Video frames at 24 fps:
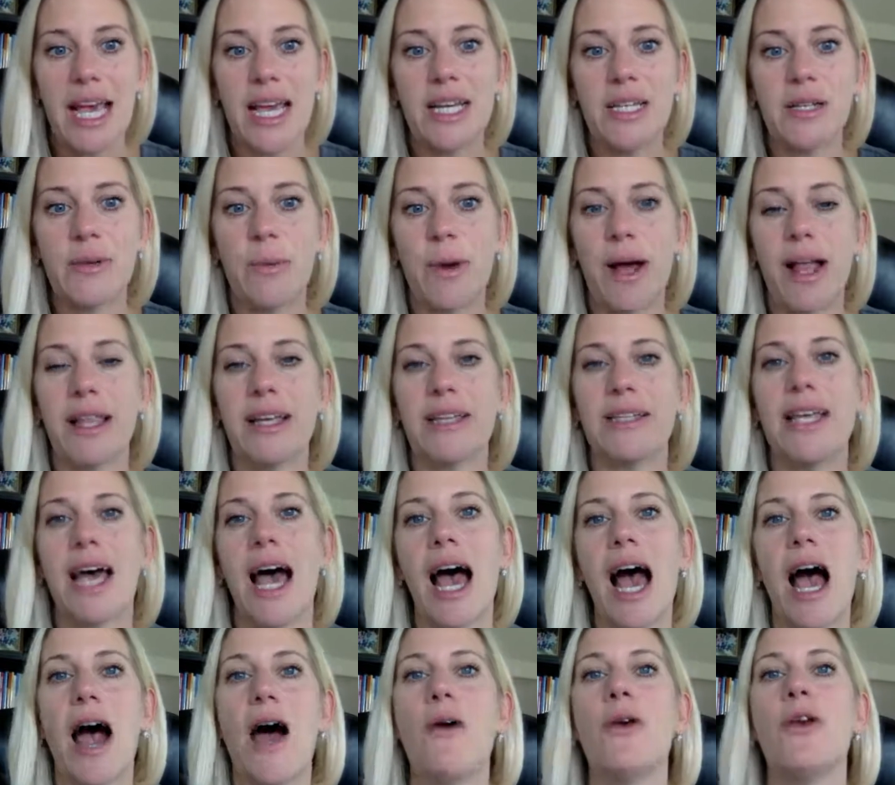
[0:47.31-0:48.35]
as well as
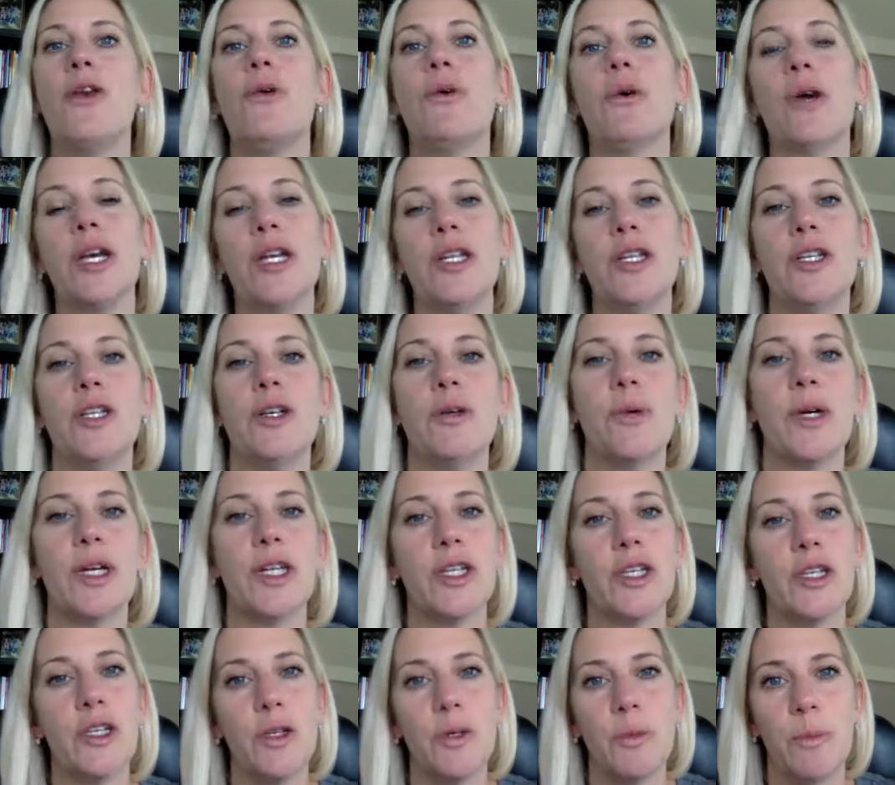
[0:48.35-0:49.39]
how you can do
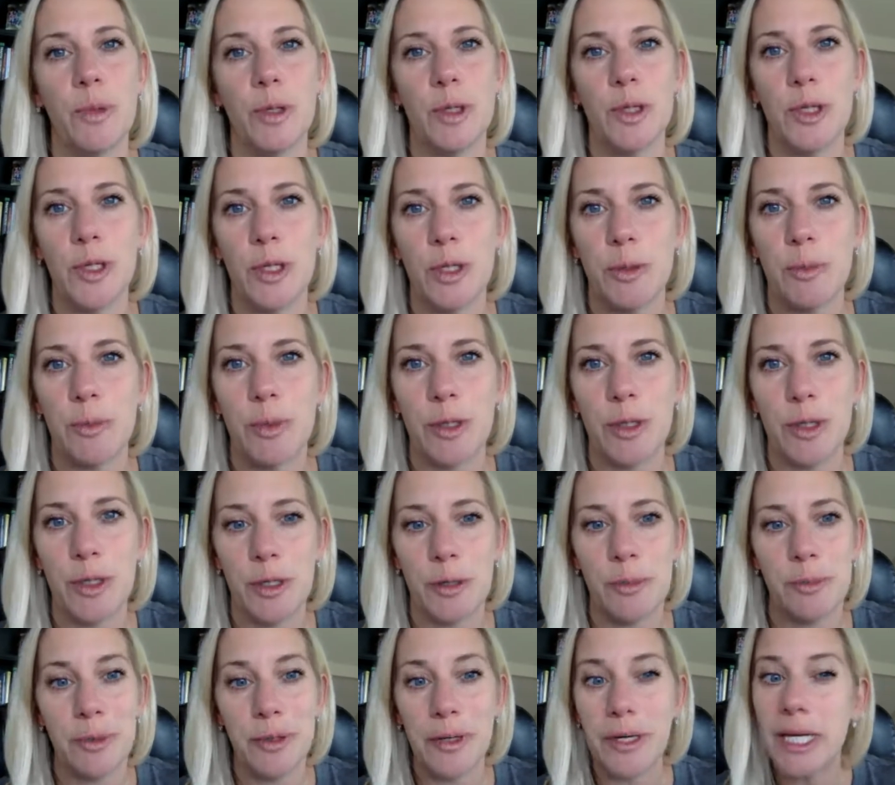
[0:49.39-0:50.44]
it super
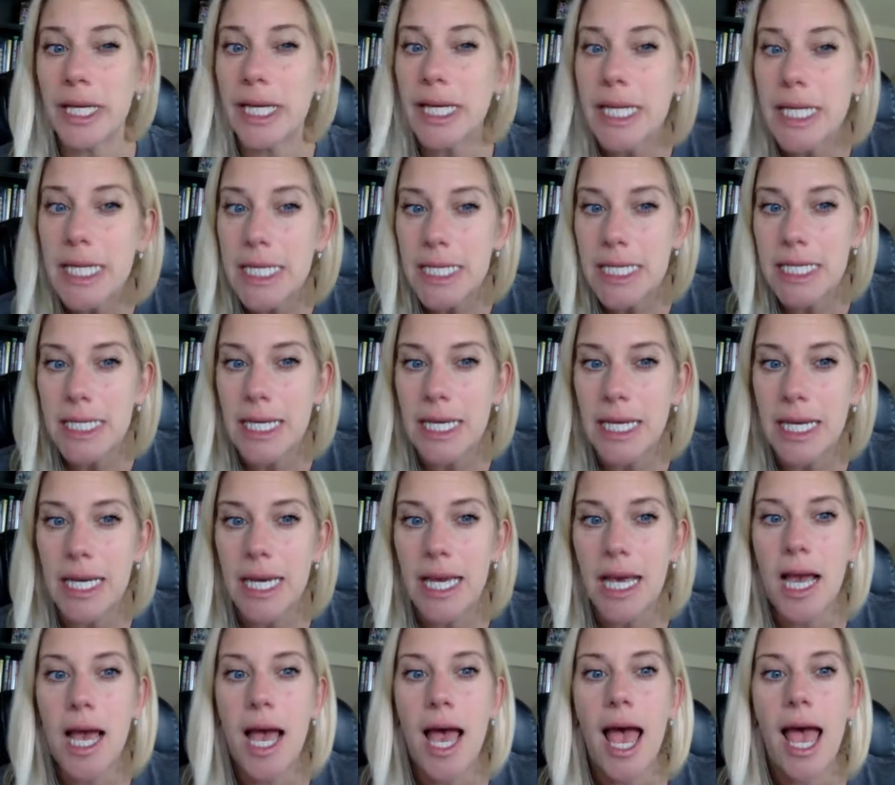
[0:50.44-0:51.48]
duper
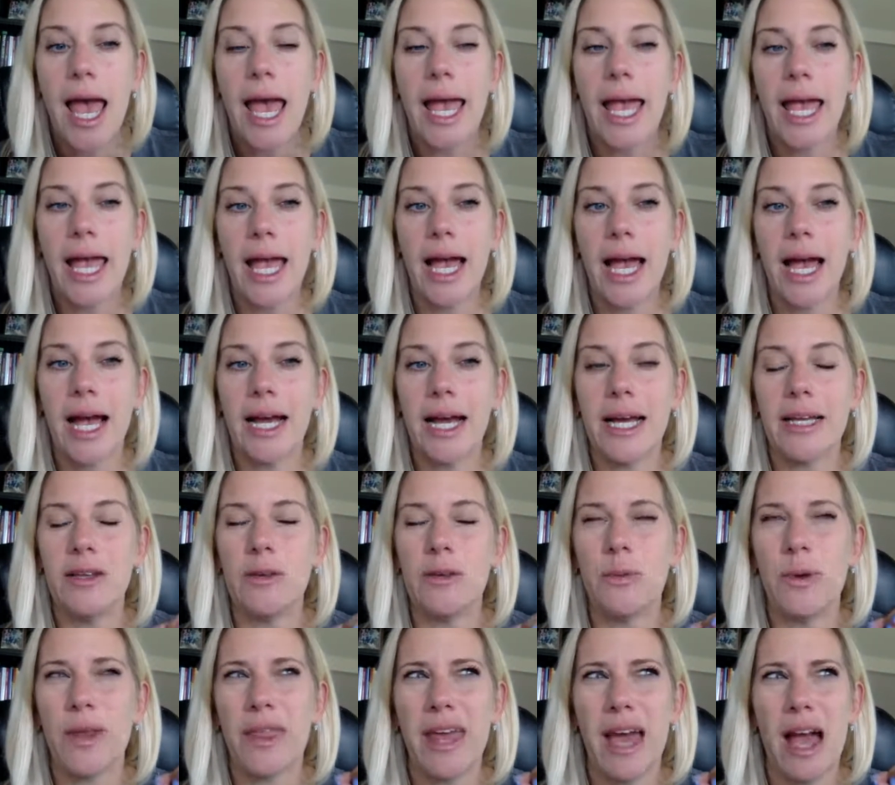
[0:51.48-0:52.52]
easy
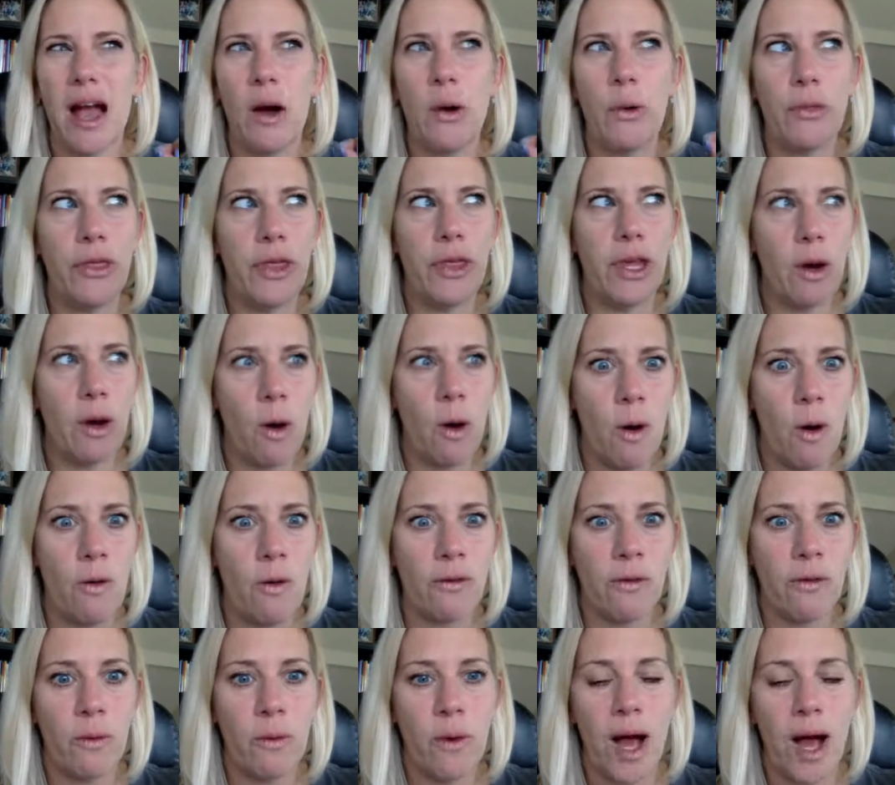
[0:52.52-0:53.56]
and without the
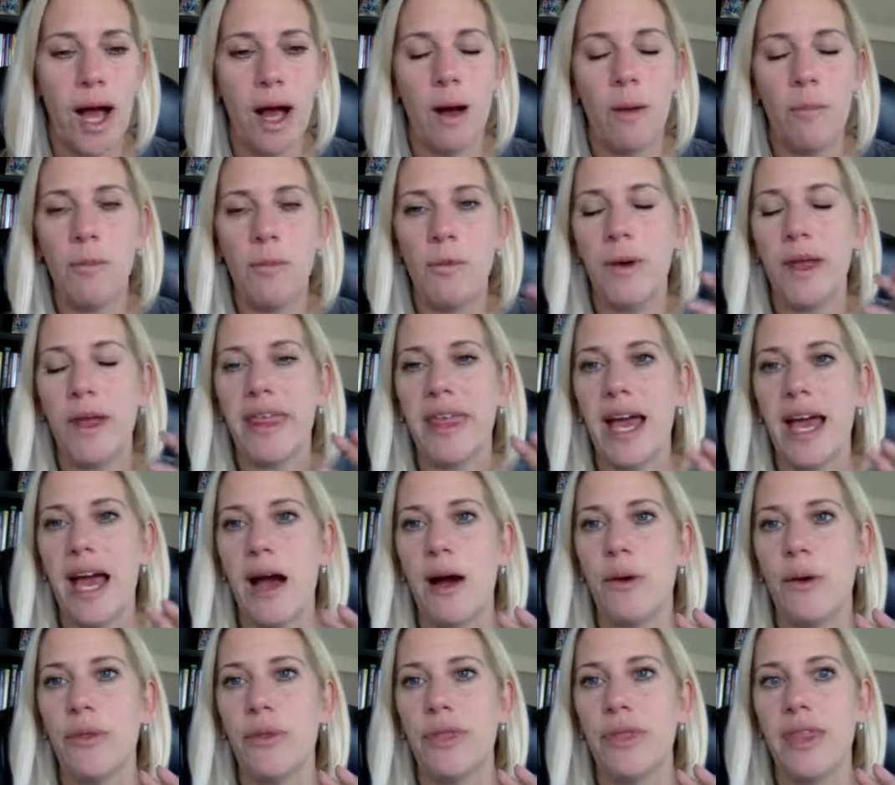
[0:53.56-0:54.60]
overwhelm,
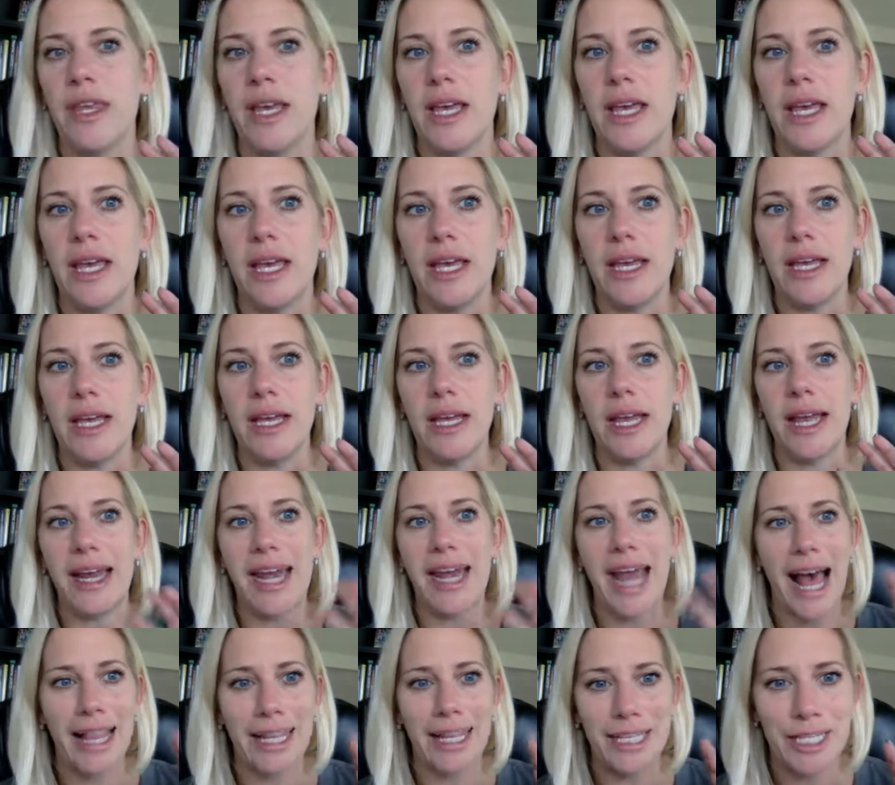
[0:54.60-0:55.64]
without the
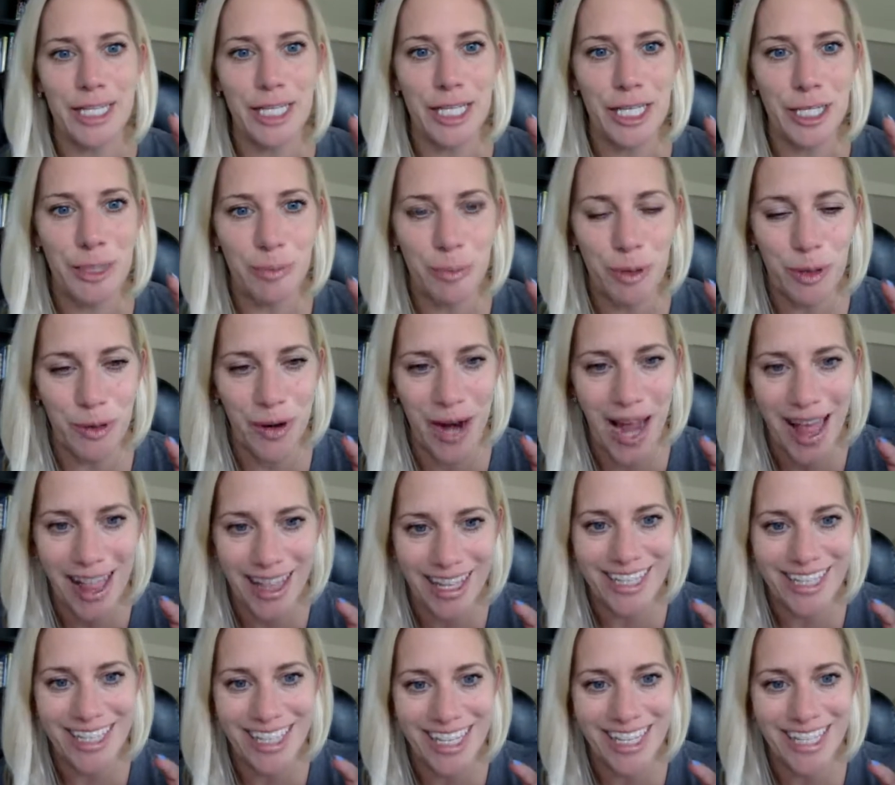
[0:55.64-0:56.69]
analysis
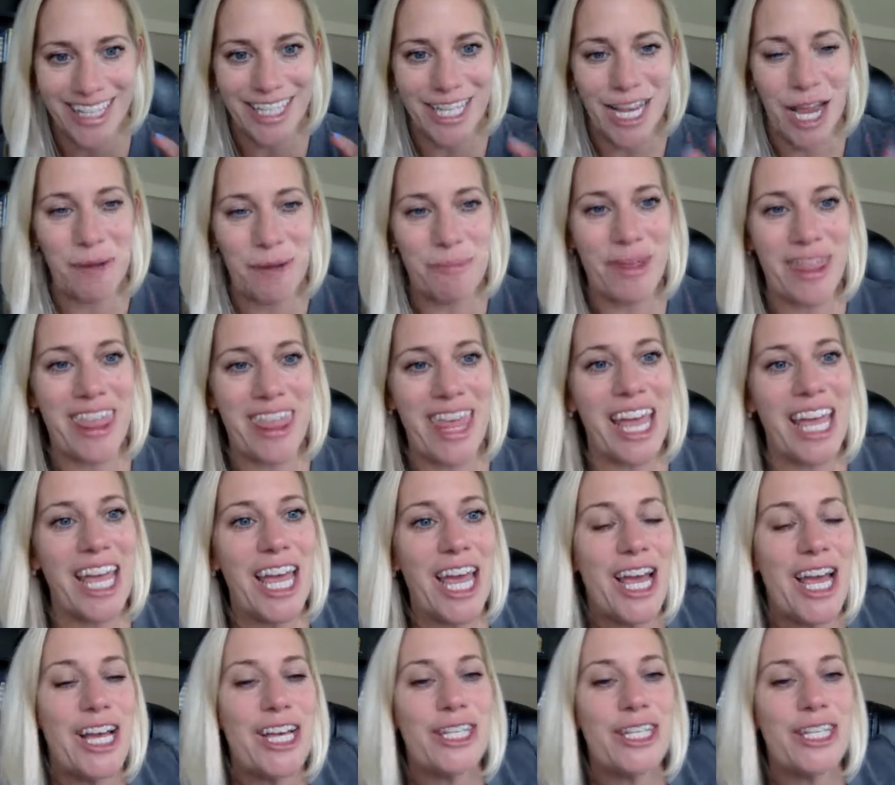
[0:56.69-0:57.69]
paralysis type of thing.